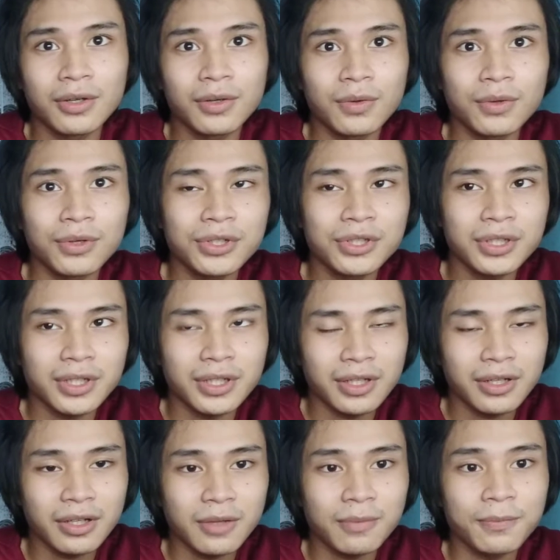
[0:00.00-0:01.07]
which can
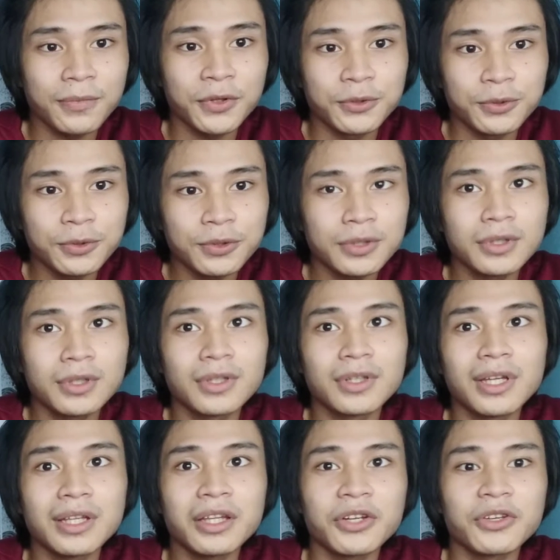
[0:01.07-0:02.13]
help reduce
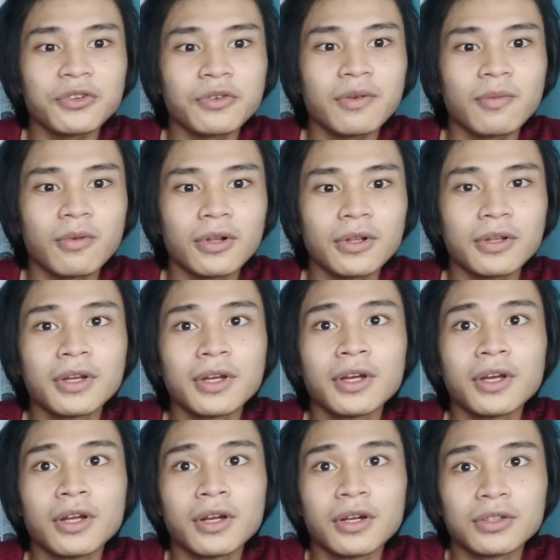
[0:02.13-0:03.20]
non-renewable
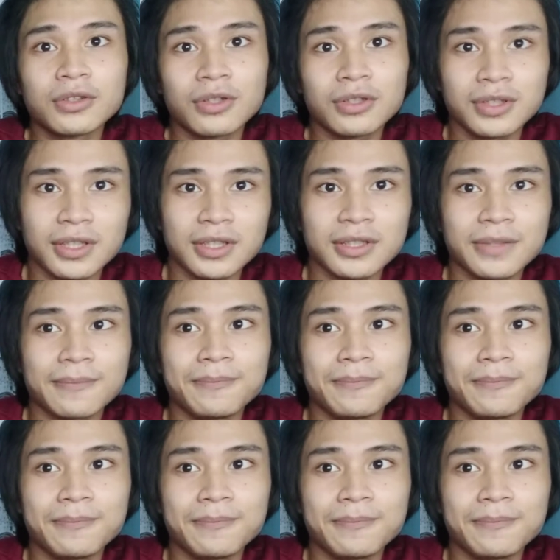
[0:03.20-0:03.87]
sources.